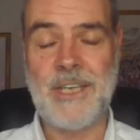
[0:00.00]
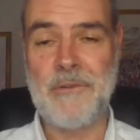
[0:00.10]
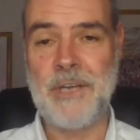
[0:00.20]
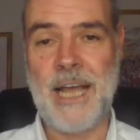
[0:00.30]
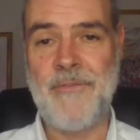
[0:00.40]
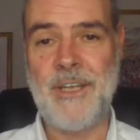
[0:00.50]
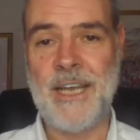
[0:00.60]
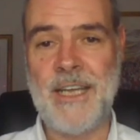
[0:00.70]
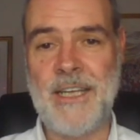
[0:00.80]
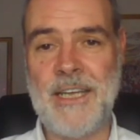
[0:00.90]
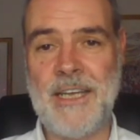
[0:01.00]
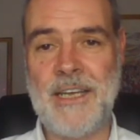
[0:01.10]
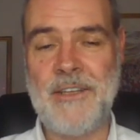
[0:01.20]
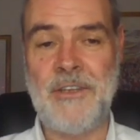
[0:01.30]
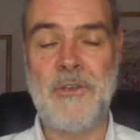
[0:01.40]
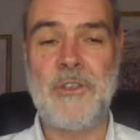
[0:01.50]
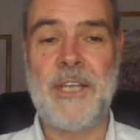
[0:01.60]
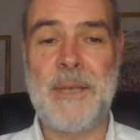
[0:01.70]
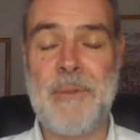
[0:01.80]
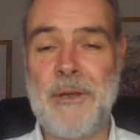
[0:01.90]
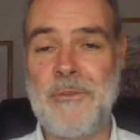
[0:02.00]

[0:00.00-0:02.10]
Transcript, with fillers: I would advocate I'm uh, not singing my